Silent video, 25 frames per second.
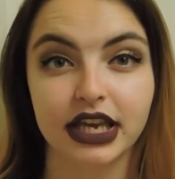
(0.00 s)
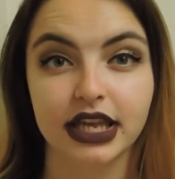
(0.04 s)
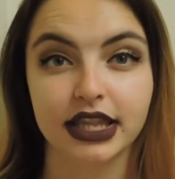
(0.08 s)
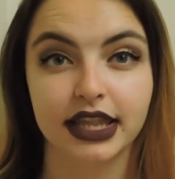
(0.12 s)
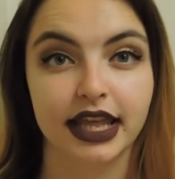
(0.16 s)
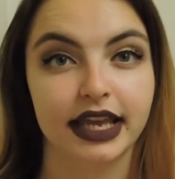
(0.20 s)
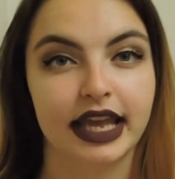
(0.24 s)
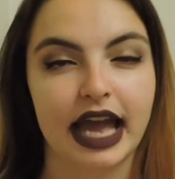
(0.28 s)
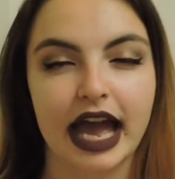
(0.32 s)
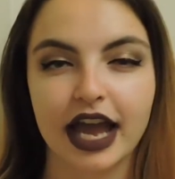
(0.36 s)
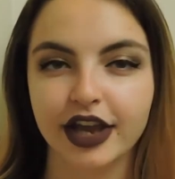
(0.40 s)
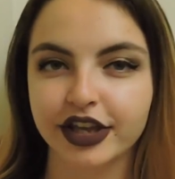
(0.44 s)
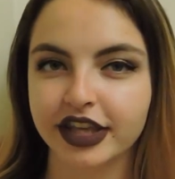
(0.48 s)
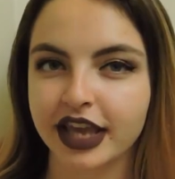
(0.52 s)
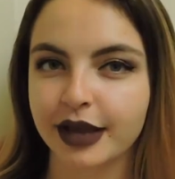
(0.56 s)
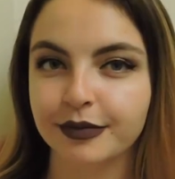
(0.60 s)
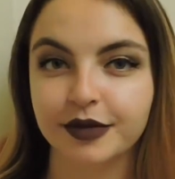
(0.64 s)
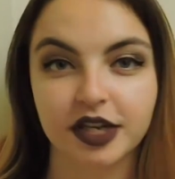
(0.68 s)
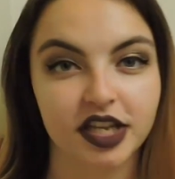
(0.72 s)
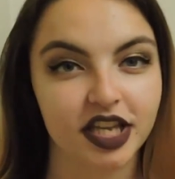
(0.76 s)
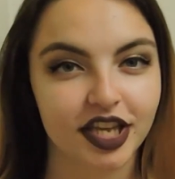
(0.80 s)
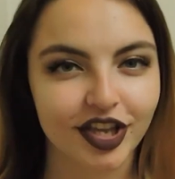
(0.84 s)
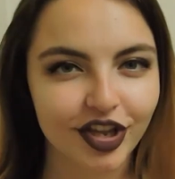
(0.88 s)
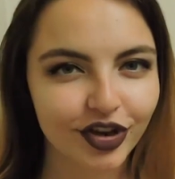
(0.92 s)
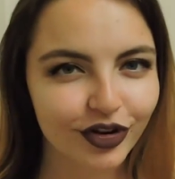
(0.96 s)
Like, I kept
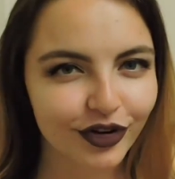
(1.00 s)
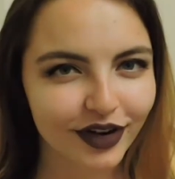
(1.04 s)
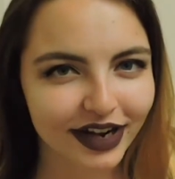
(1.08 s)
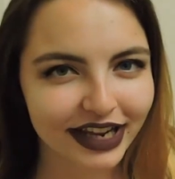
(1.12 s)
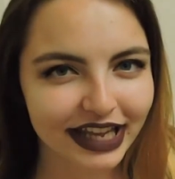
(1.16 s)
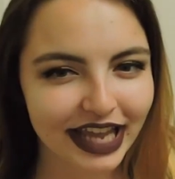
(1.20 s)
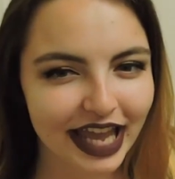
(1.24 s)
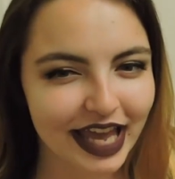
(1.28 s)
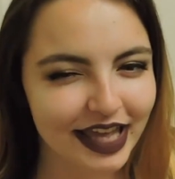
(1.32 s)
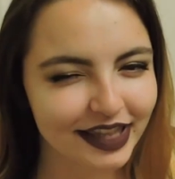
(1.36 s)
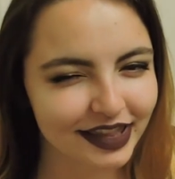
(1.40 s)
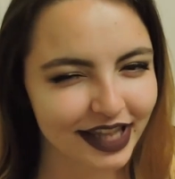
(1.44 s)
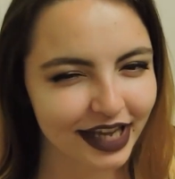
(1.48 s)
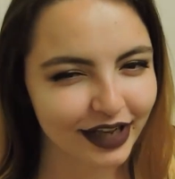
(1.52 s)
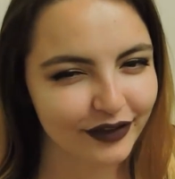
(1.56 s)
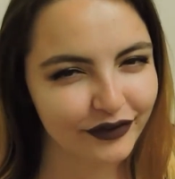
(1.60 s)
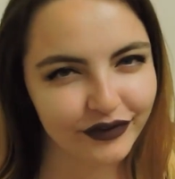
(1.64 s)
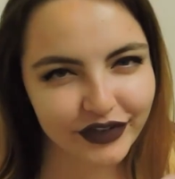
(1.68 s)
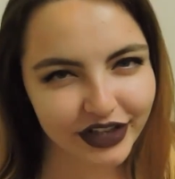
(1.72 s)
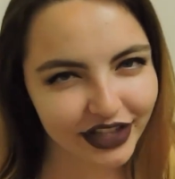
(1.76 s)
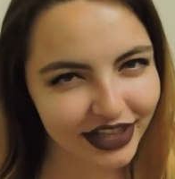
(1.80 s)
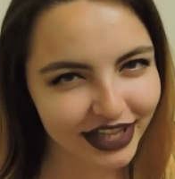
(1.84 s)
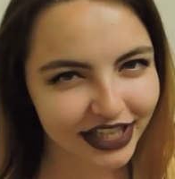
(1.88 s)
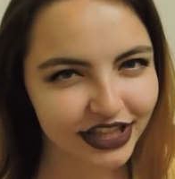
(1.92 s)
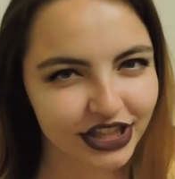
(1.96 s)
hearing and like
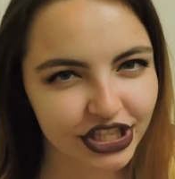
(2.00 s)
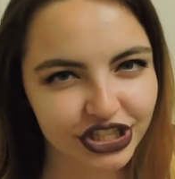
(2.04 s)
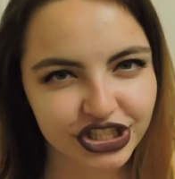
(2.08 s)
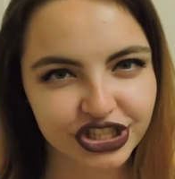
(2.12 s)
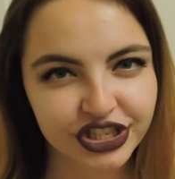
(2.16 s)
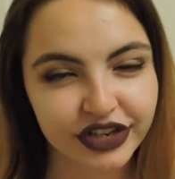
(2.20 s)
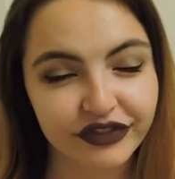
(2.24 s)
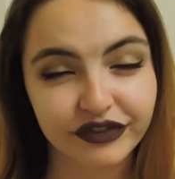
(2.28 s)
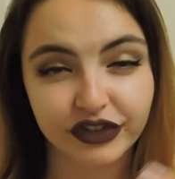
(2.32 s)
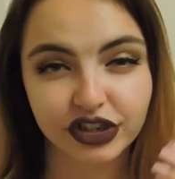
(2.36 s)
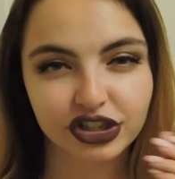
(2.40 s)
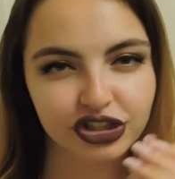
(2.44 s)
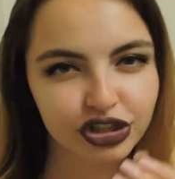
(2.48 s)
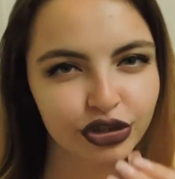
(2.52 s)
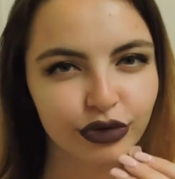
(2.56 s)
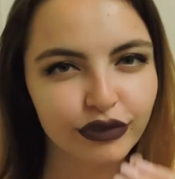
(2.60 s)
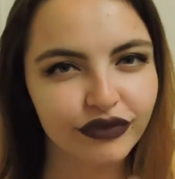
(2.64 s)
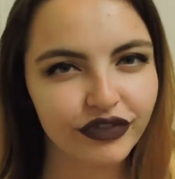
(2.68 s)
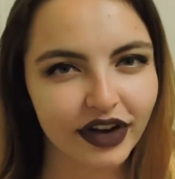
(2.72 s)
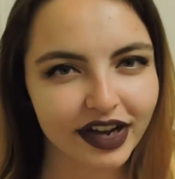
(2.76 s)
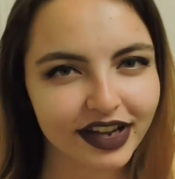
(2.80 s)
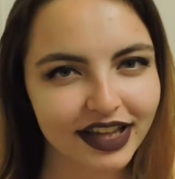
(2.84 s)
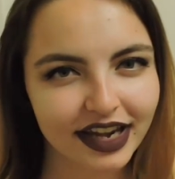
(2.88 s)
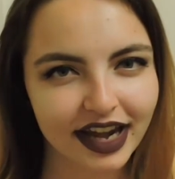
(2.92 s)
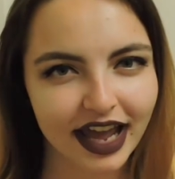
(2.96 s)
feeling this shit for 2
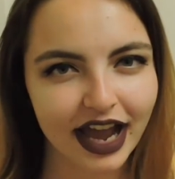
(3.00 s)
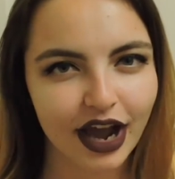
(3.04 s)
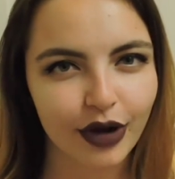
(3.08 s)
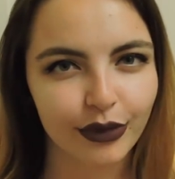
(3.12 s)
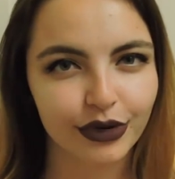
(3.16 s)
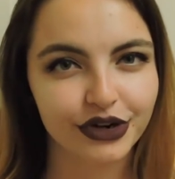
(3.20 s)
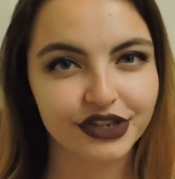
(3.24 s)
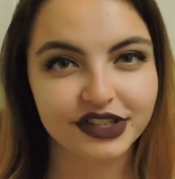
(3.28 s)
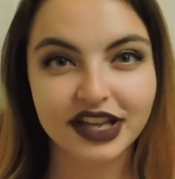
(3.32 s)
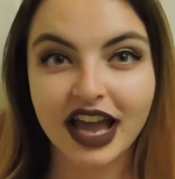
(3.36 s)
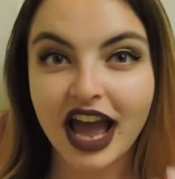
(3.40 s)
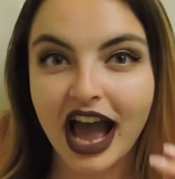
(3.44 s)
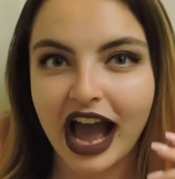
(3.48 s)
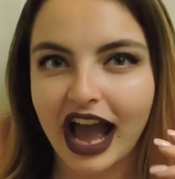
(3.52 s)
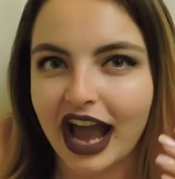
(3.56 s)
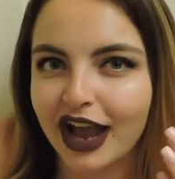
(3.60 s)
fucking hours.